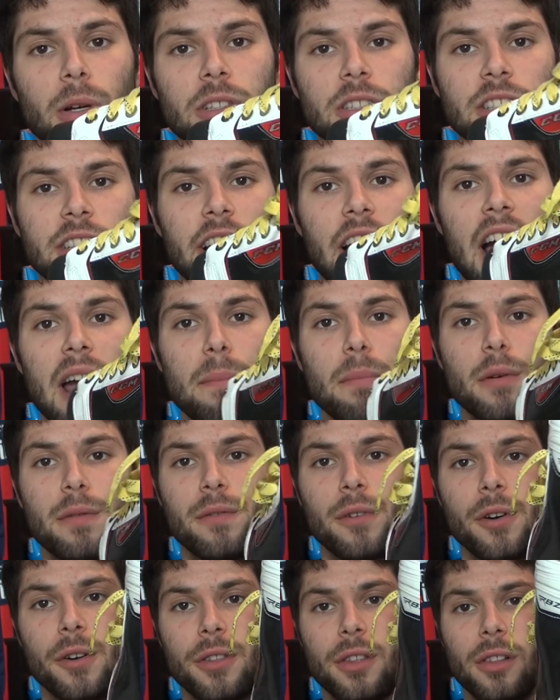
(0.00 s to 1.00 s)
personally I
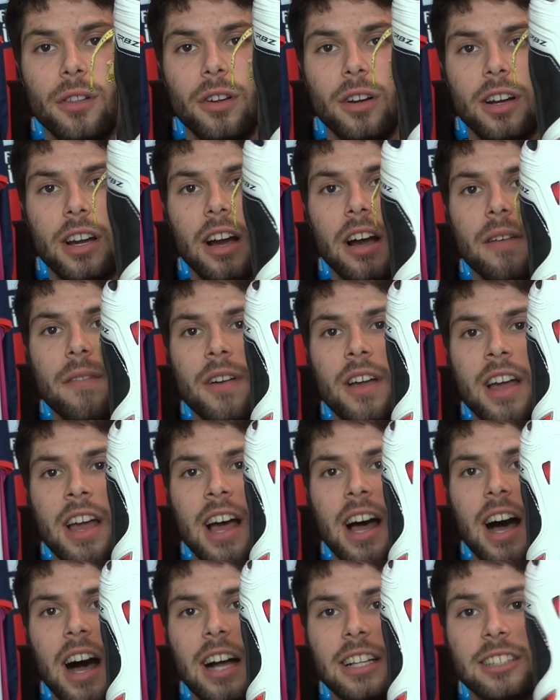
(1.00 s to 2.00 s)
prefer the look of.
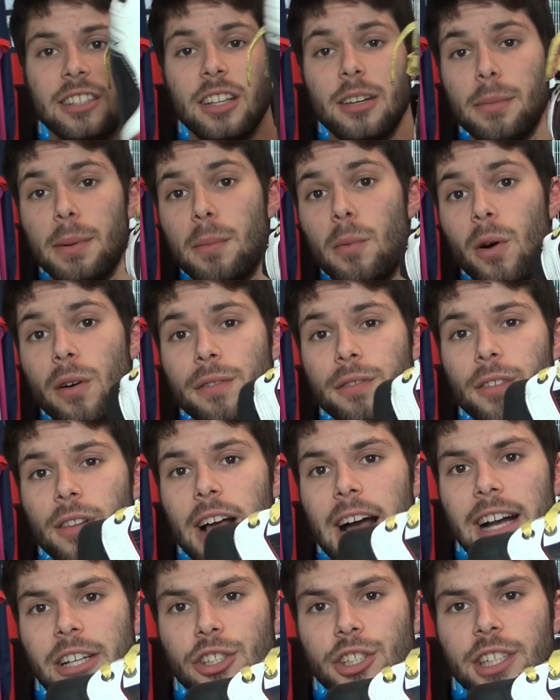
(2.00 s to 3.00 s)
It's a little bit more
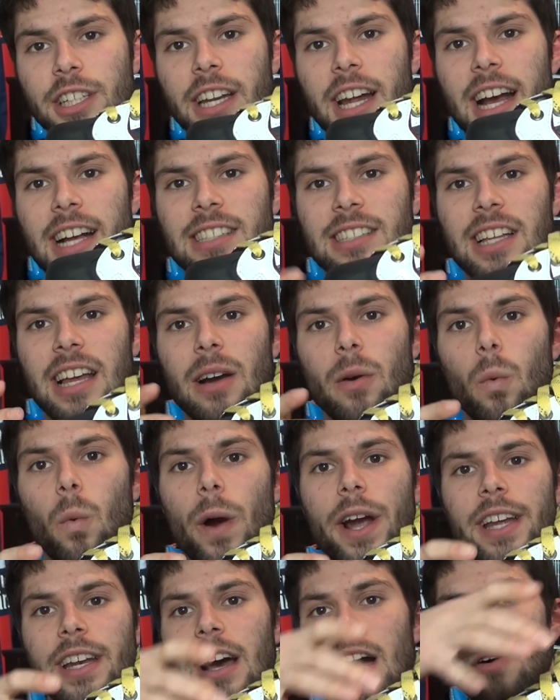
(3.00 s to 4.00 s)
flashy. It has that
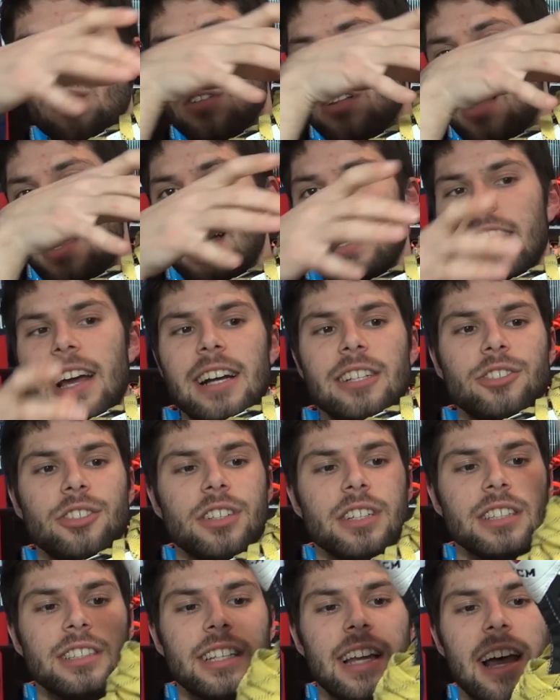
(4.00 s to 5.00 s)
white outline, as
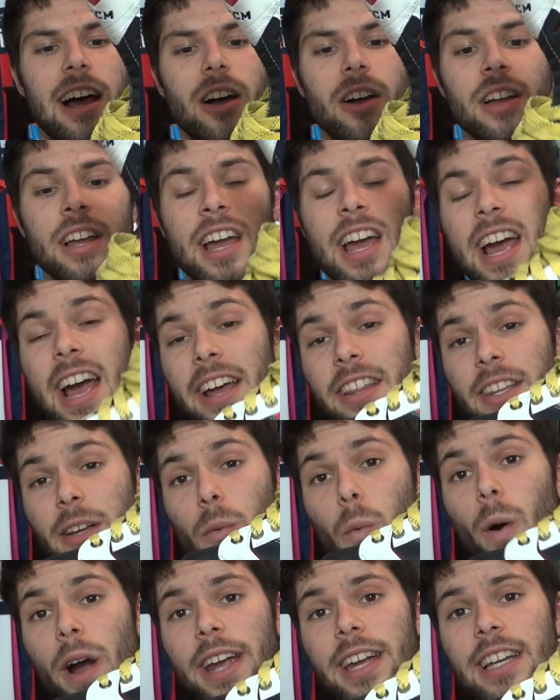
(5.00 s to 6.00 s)
you can tell, and
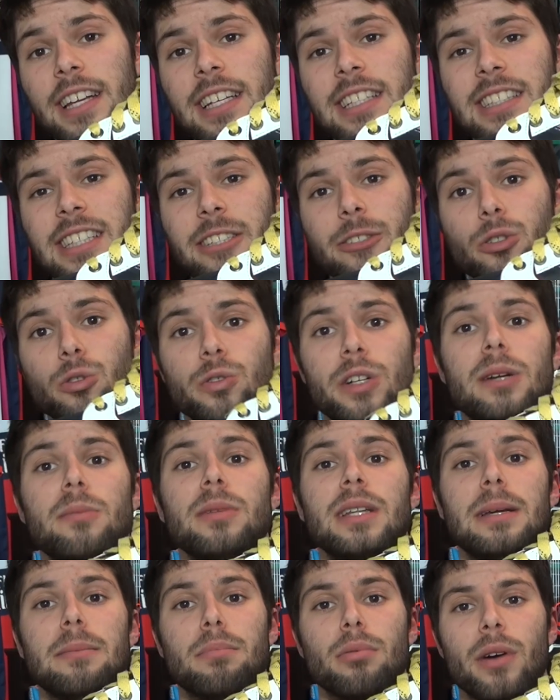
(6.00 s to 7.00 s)
the white is
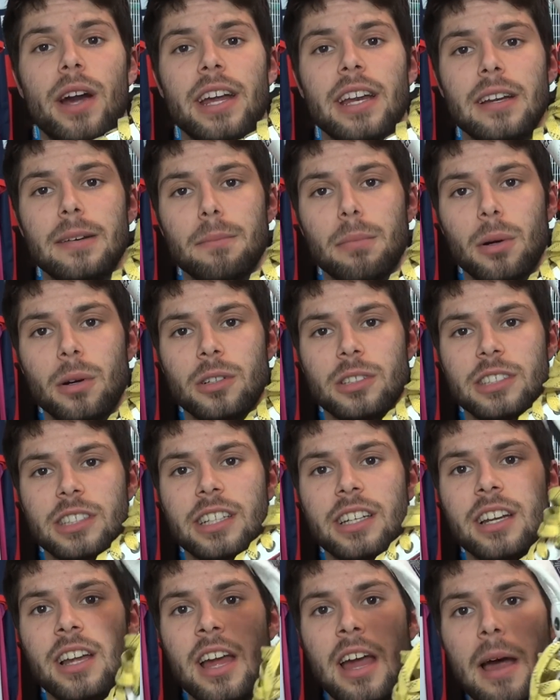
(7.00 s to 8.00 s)
extremely bright in
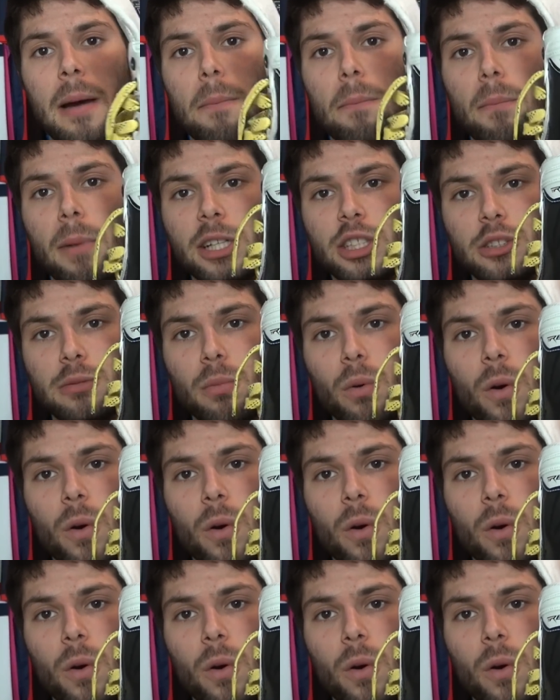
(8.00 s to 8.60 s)
person, much